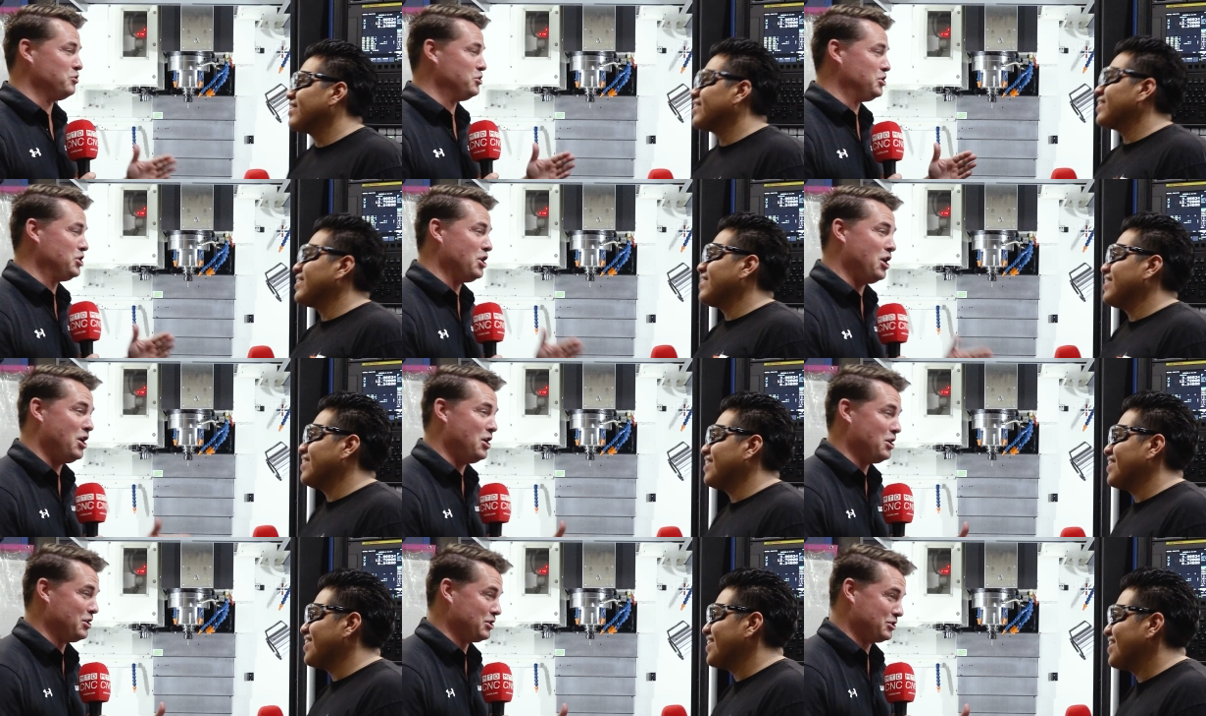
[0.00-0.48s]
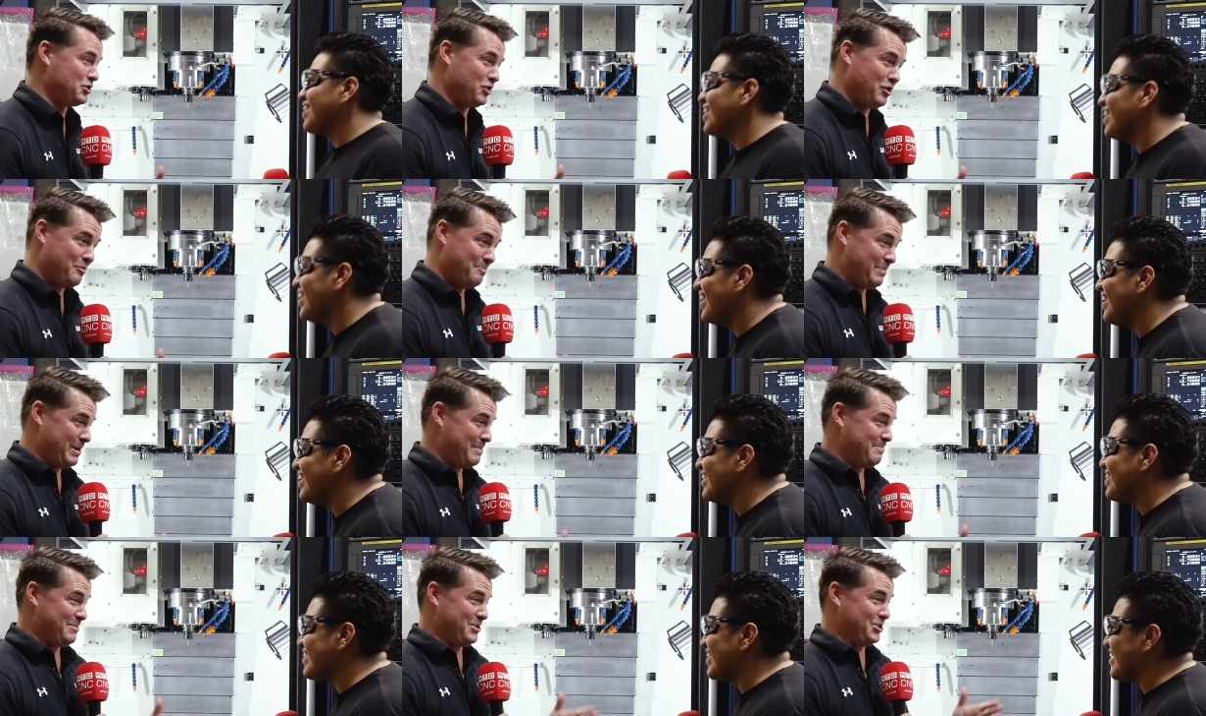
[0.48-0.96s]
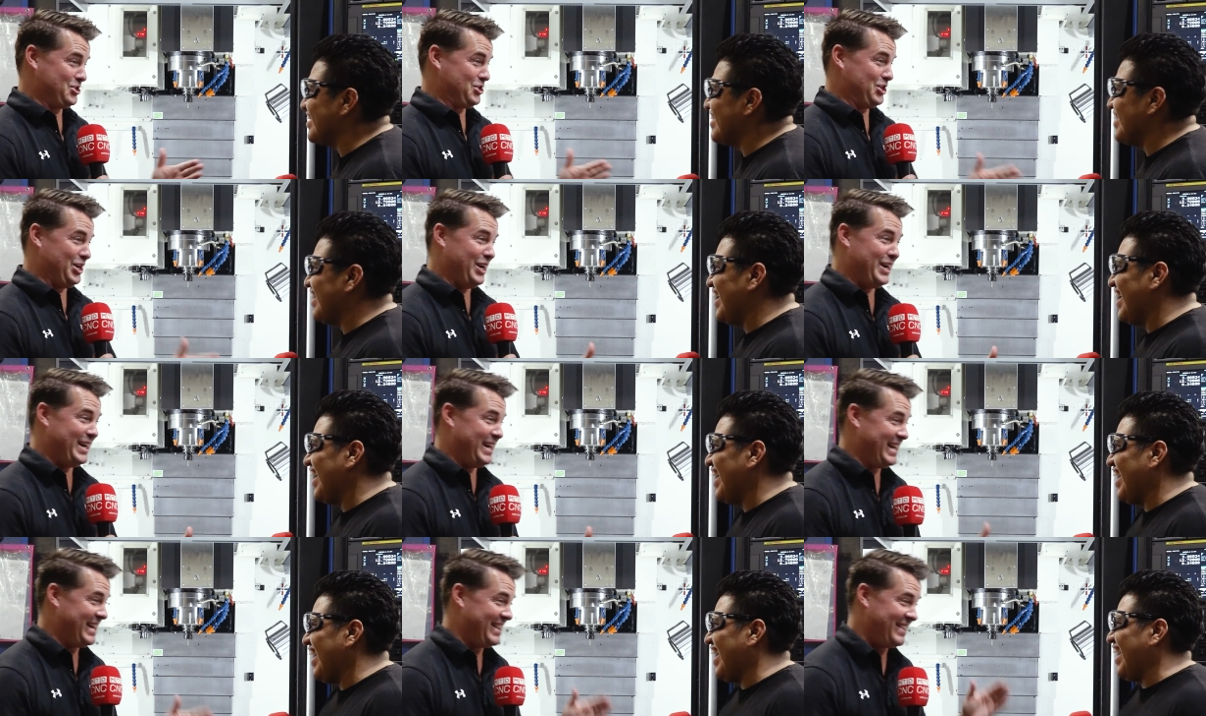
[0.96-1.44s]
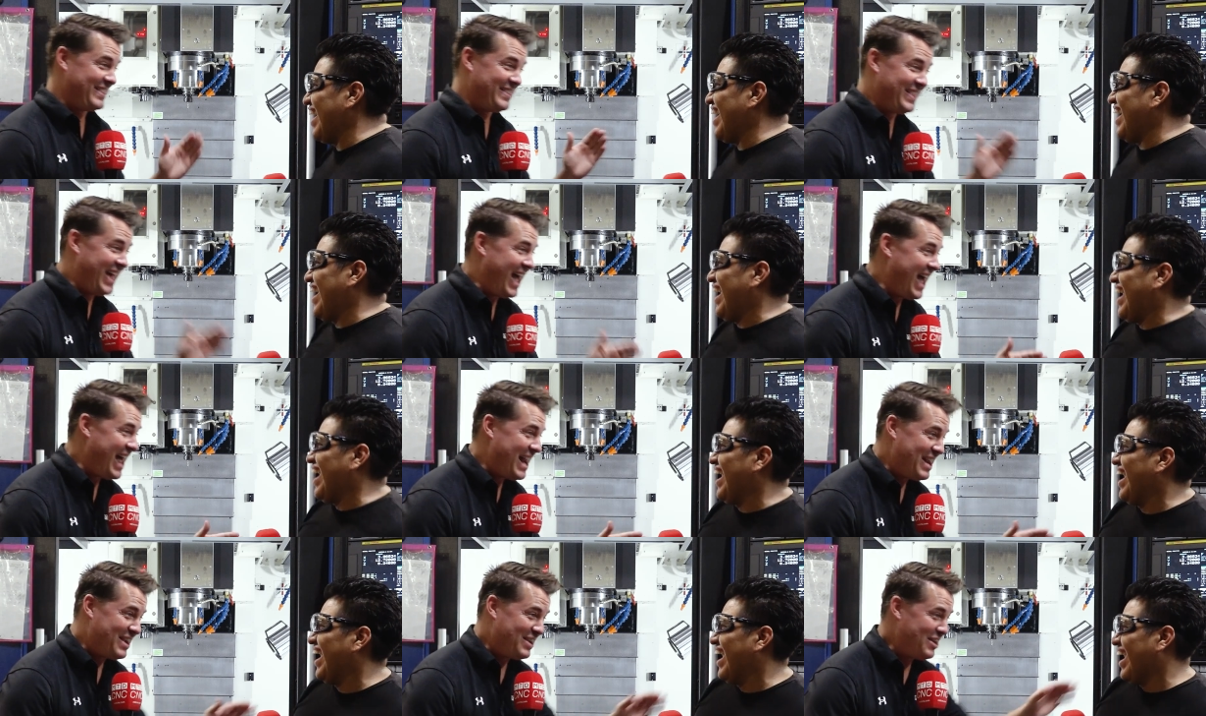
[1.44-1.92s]
Speaker 1: young to have been machining
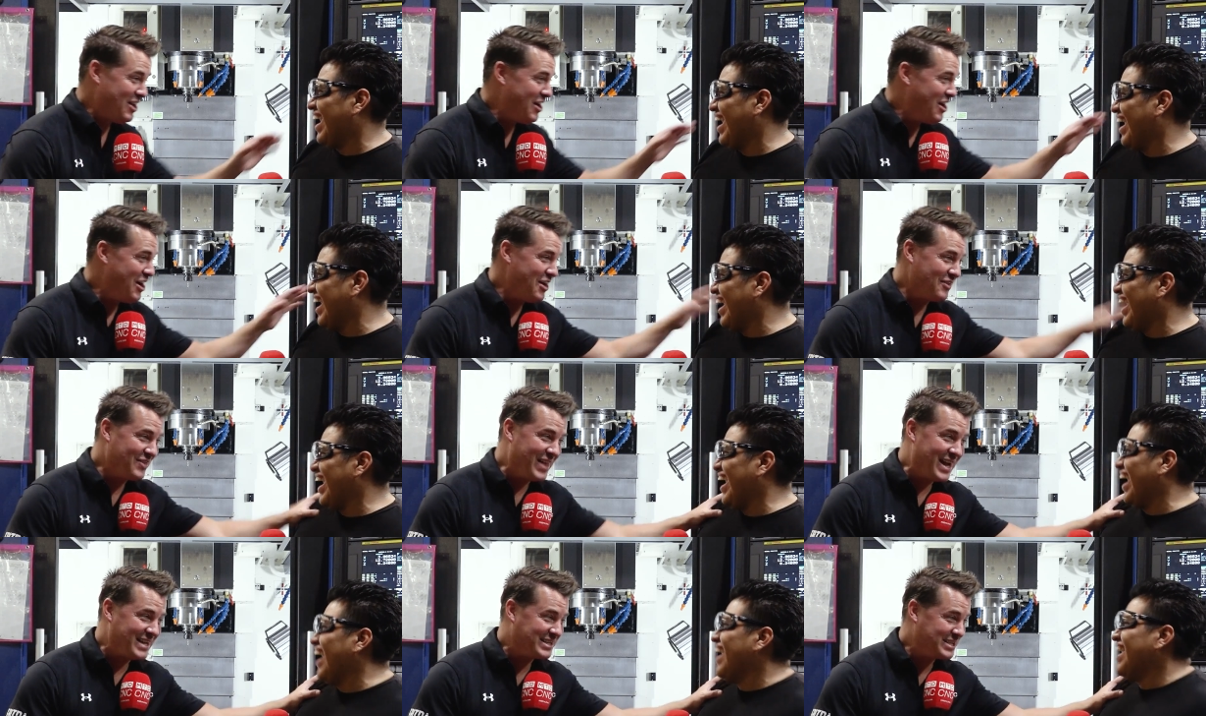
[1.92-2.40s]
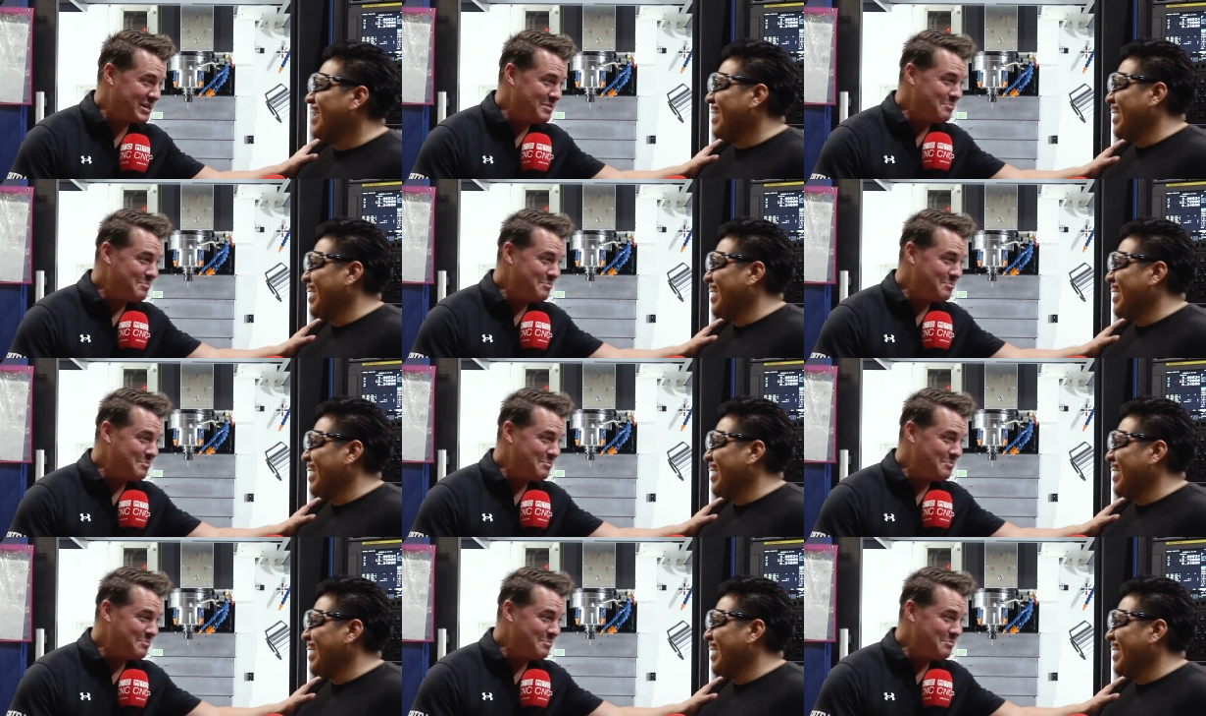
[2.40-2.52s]
that long. That's